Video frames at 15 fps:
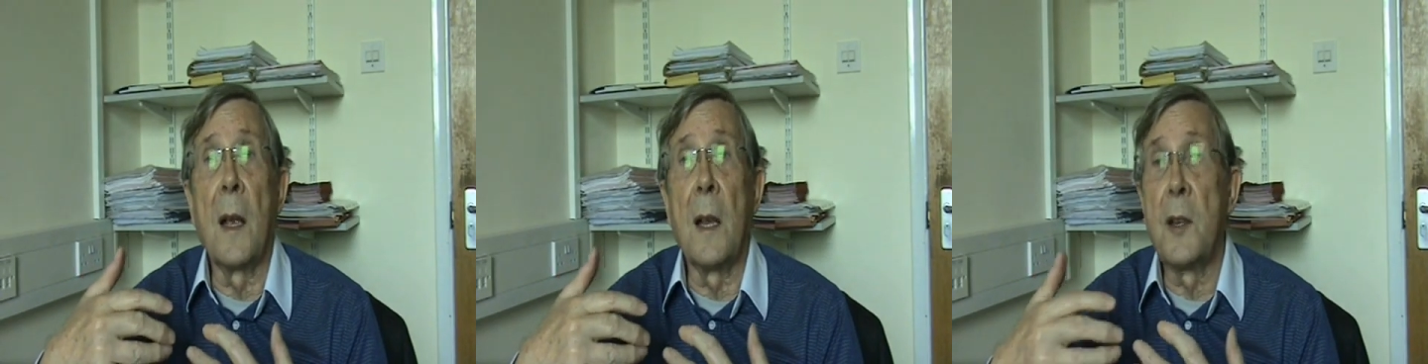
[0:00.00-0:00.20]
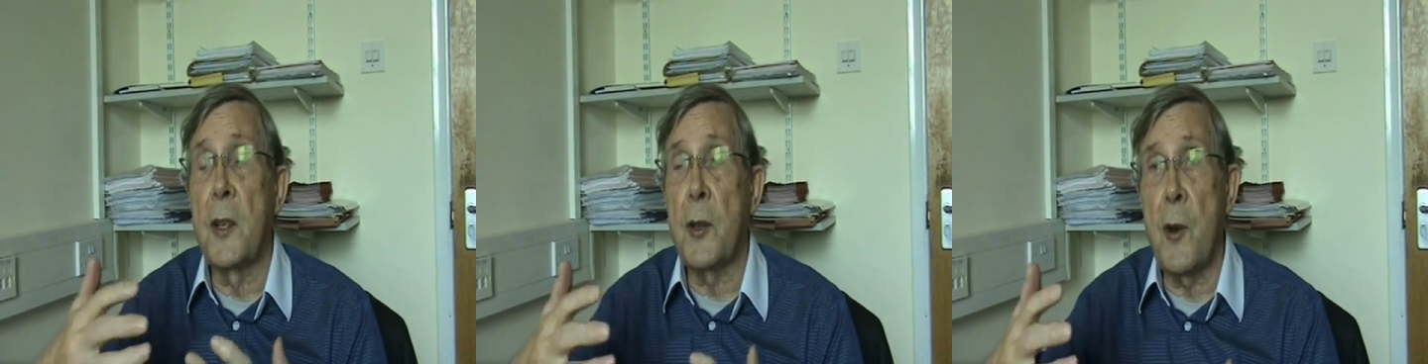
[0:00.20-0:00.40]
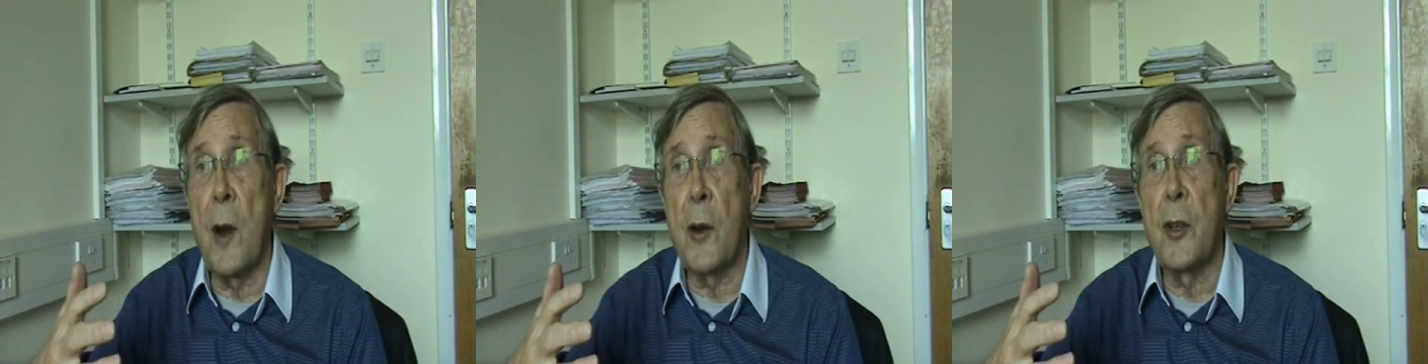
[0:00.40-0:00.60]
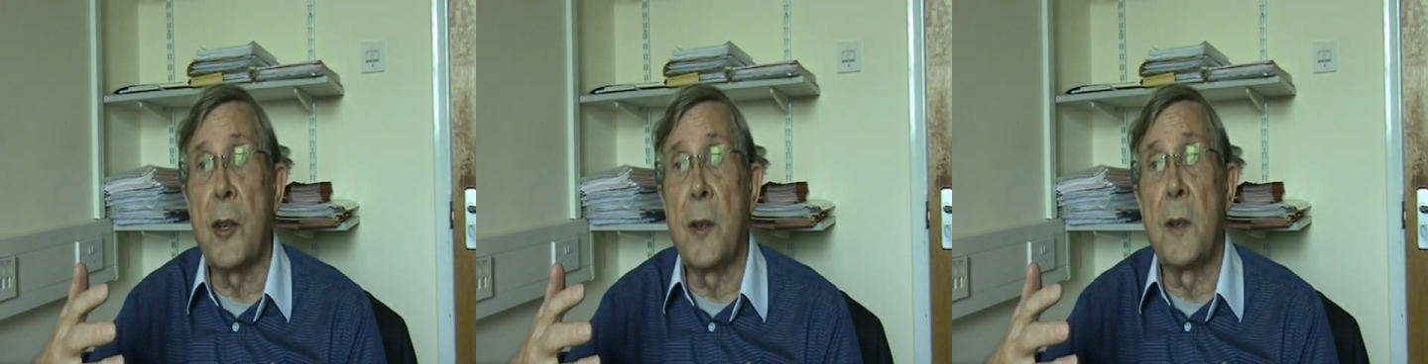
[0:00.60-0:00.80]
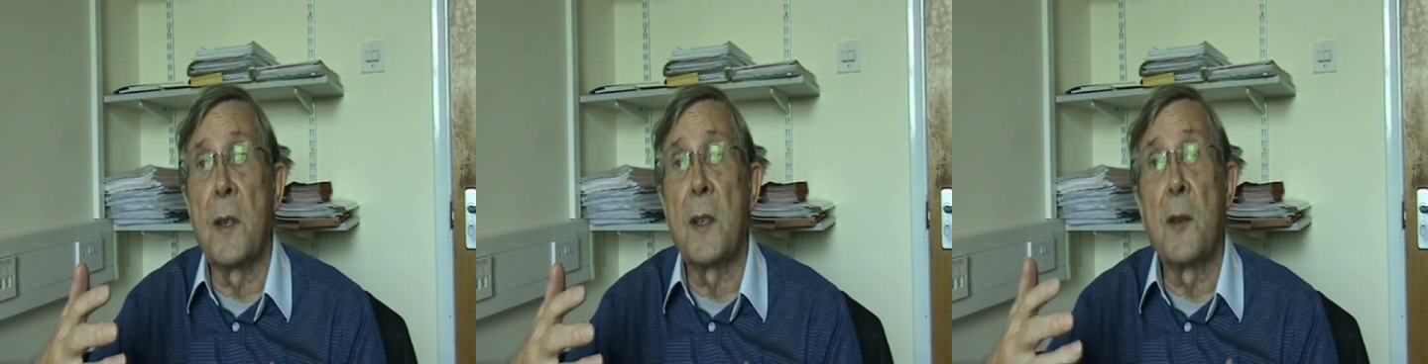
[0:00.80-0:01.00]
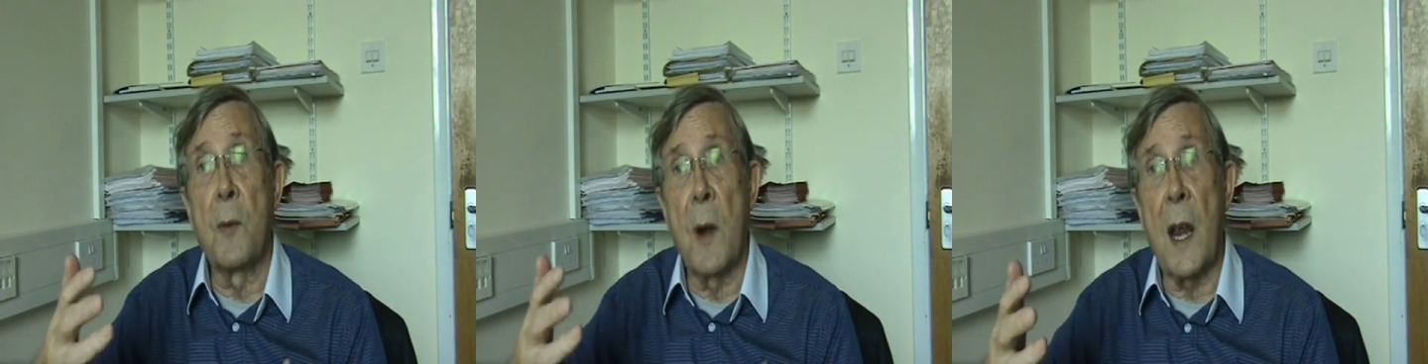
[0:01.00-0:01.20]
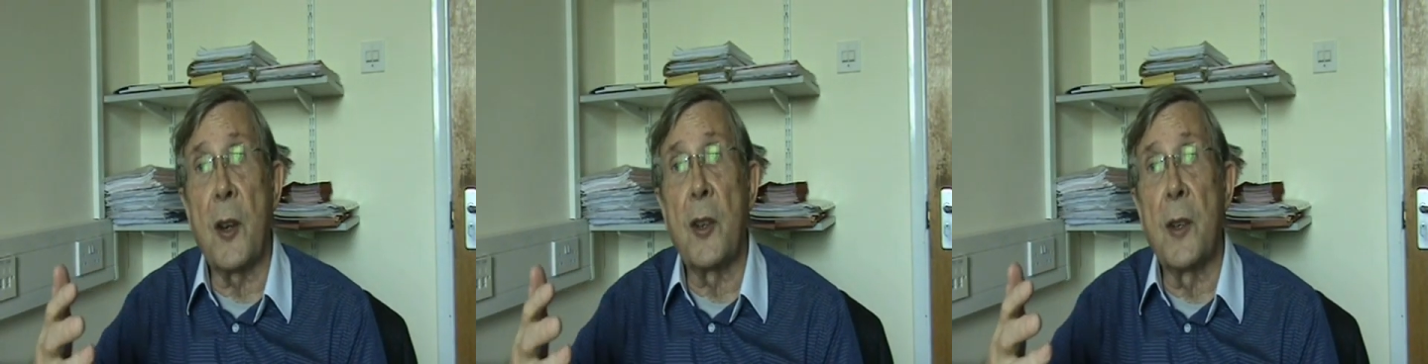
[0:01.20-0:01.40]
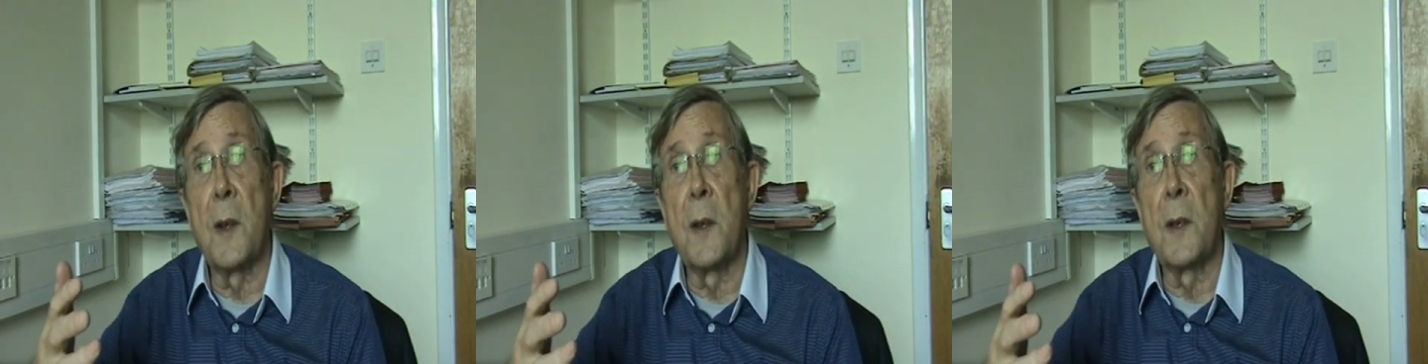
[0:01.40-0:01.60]
instructions,
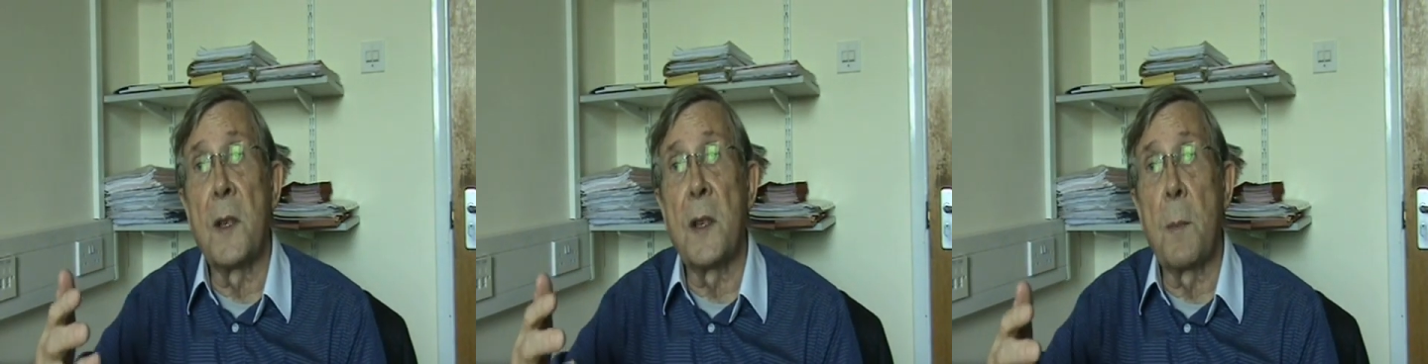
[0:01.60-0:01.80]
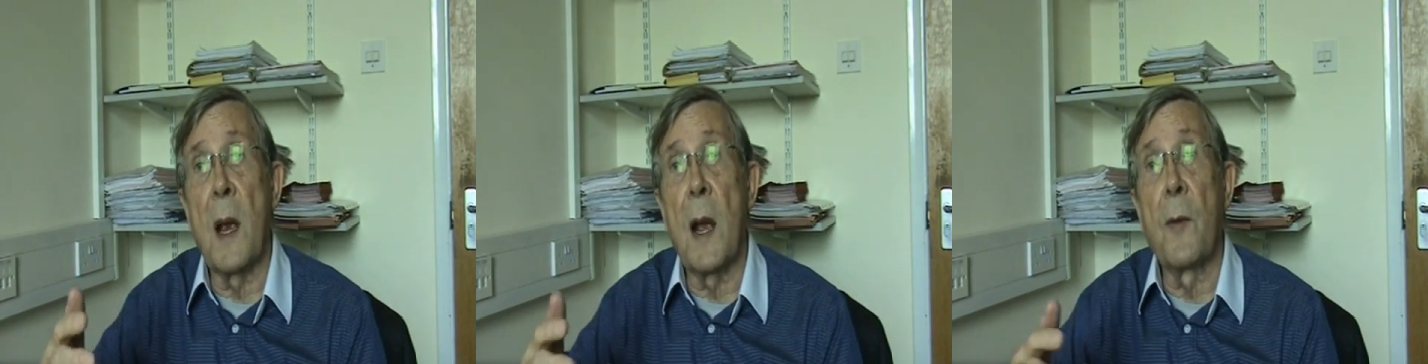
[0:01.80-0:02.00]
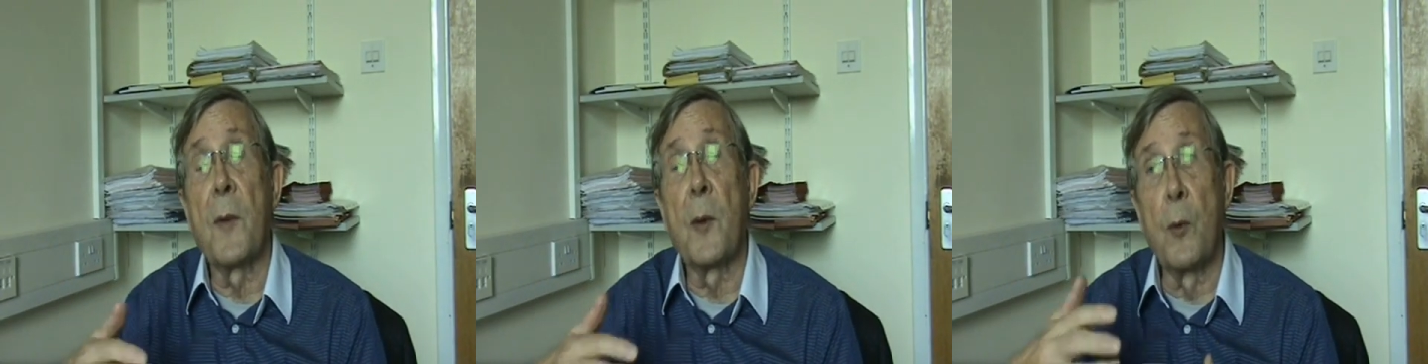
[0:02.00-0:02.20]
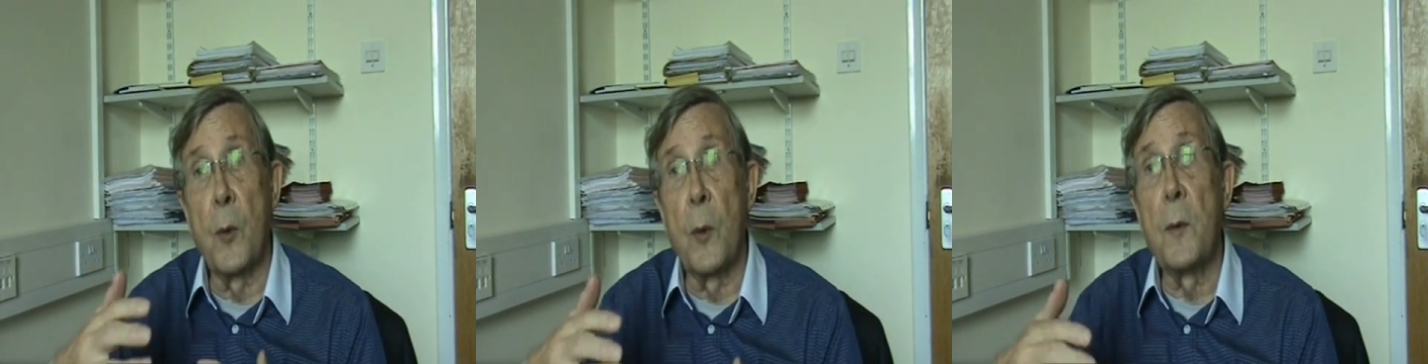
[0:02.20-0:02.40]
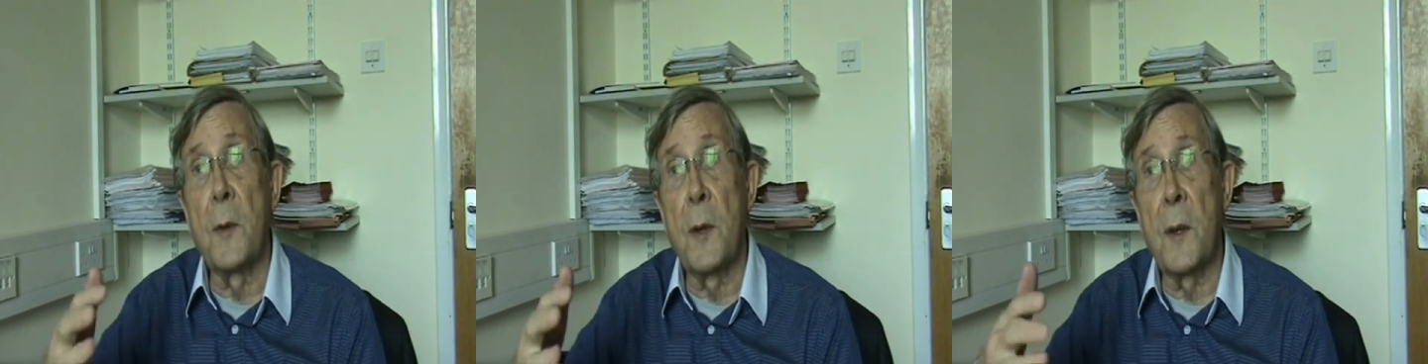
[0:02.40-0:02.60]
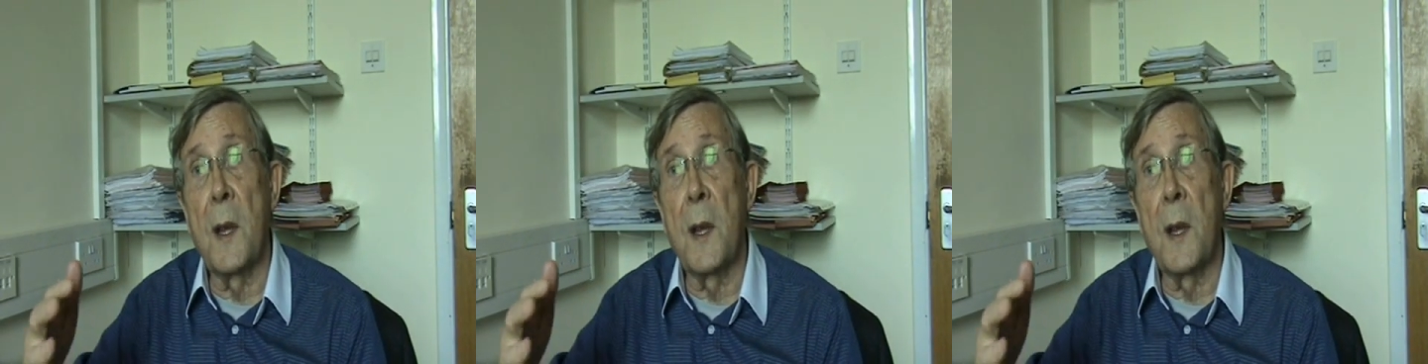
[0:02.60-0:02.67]
directions about the route